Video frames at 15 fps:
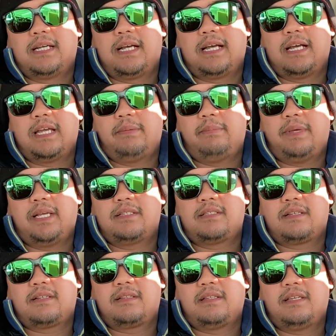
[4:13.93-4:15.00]
I
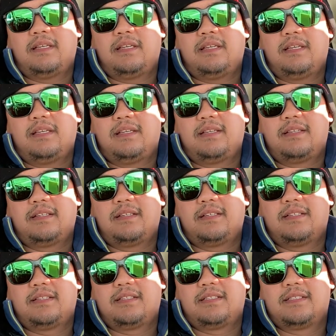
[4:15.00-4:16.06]
basically
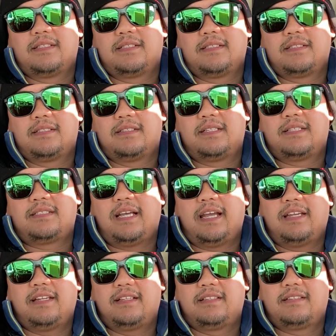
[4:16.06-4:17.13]

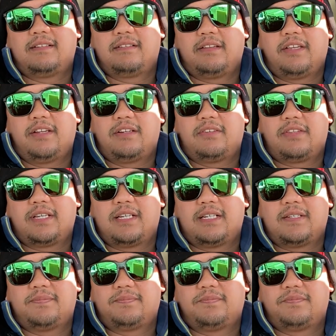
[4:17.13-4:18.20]
decided to, you know,
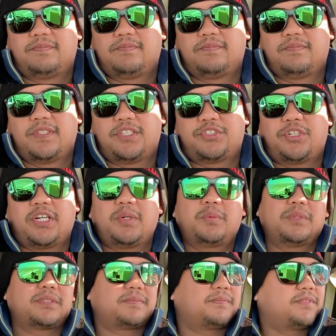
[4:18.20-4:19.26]
the truck
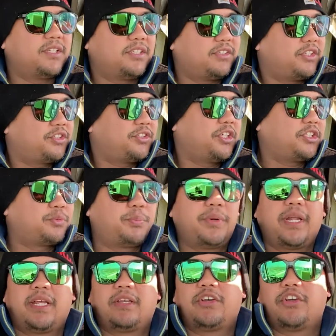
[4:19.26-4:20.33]
was the truck's
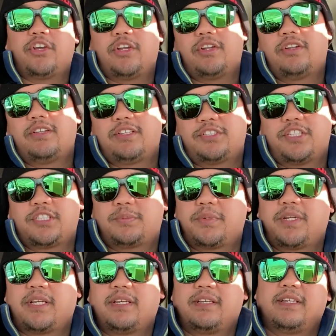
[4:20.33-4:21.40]
pretty good. The truck's
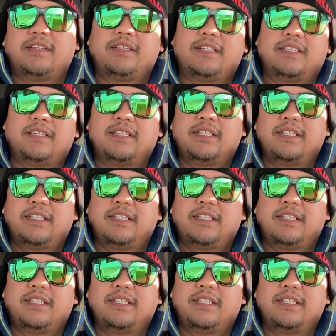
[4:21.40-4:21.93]
pretty good.